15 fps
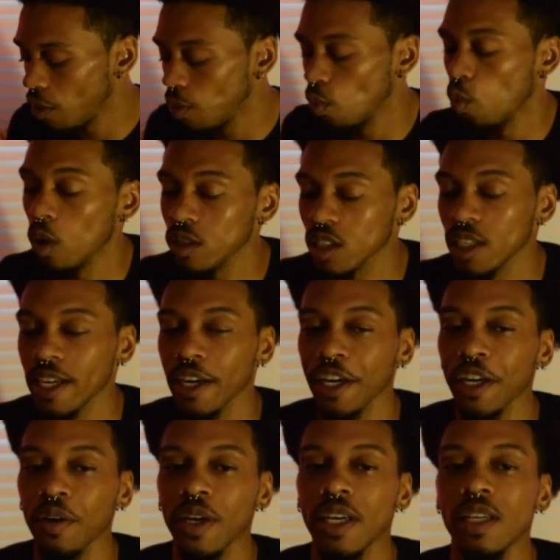One
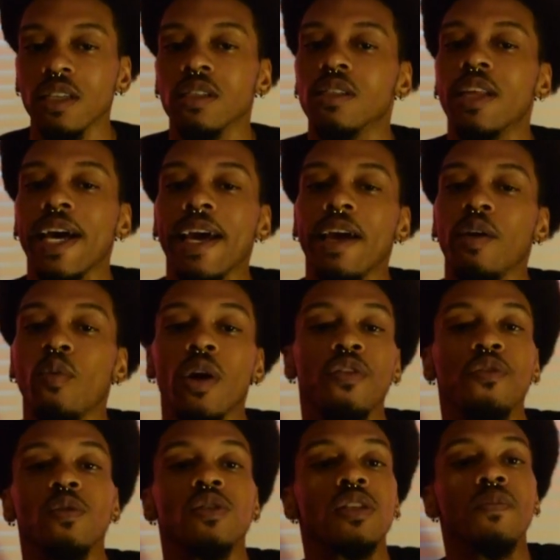scenario is they went
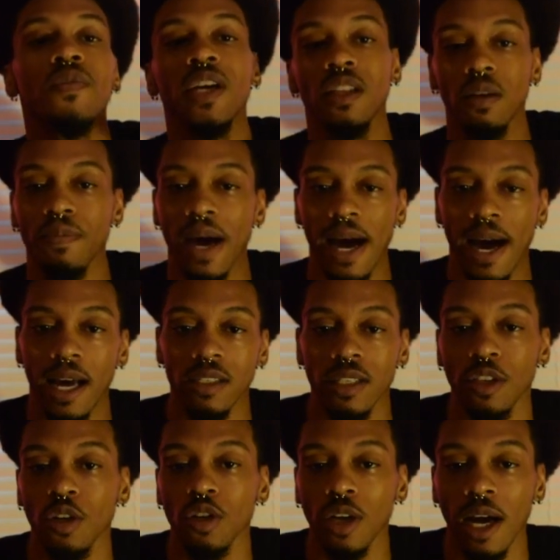through something in the past that
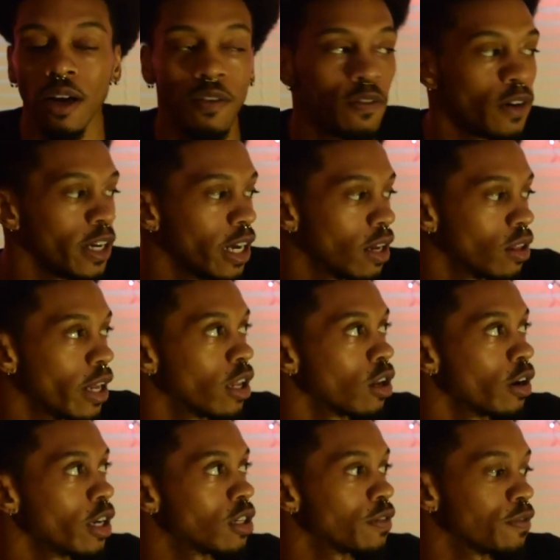they're
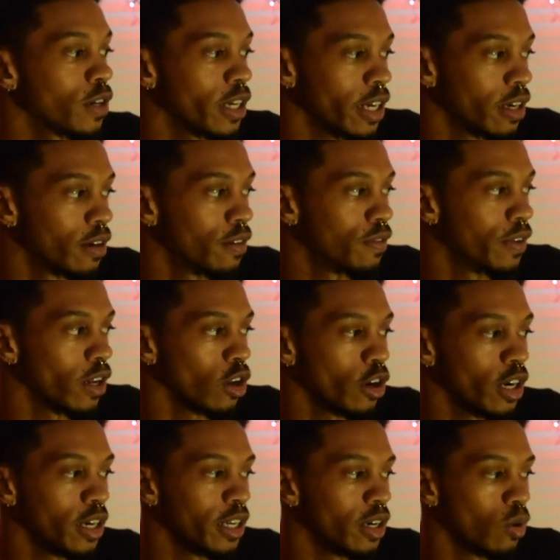learning to forgive, they're learning
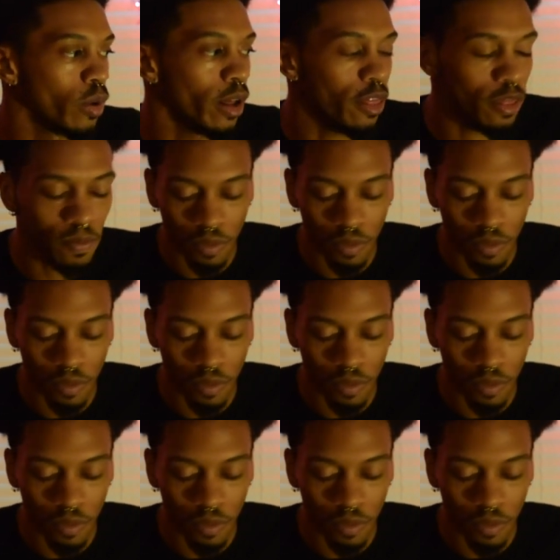to deal with.